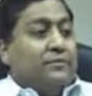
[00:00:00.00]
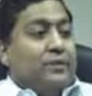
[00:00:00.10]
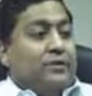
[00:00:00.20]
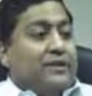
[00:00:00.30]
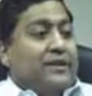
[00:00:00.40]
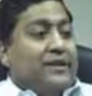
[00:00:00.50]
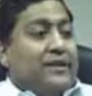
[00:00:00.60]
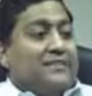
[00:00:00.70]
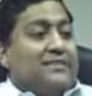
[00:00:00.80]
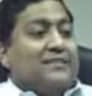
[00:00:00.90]
because
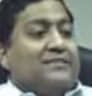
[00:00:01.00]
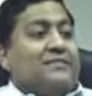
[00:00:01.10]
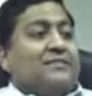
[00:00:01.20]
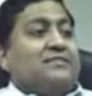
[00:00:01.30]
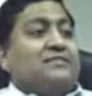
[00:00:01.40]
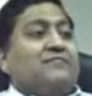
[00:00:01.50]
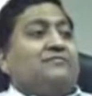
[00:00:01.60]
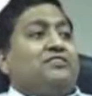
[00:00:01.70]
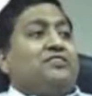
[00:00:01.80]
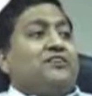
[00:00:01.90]
India is, as it is,
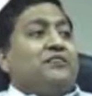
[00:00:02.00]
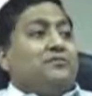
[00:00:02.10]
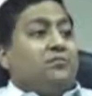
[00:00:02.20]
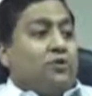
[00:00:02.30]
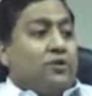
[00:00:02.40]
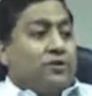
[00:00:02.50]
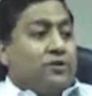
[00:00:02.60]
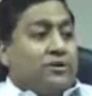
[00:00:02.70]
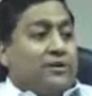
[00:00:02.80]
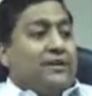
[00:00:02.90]
deficient in boron,
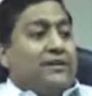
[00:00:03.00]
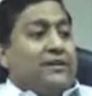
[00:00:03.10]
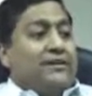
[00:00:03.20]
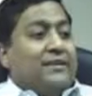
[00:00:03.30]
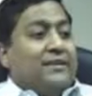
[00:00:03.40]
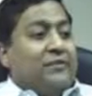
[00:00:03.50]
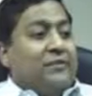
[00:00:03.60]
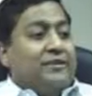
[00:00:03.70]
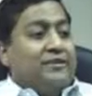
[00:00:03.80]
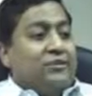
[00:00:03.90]
and the
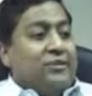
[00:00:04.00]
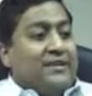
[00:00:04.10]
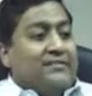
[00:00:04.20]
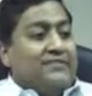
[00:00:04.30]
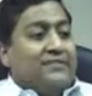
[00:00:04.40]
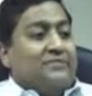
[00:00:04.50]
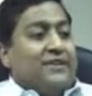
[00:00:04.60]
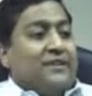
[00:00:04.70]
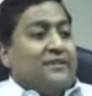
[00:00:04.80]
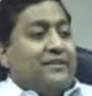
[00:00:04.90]
government recognizes this
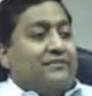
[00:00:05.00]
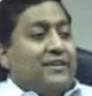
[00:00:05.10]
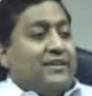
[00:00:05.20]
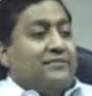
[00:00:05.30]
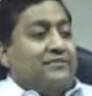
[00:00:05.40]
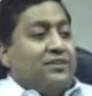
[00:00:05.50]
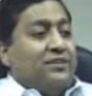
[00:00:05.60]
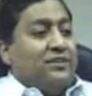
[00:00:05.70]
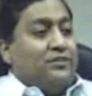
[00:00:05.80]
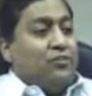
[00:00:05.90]
fact that we are
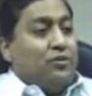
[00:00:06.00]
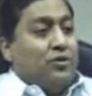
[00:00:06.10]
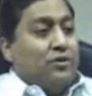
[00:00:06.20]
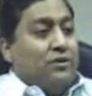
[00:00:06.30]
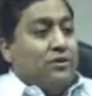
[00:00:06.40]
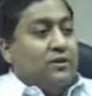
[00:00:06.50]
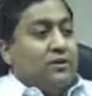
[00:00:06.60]
deficient in boron.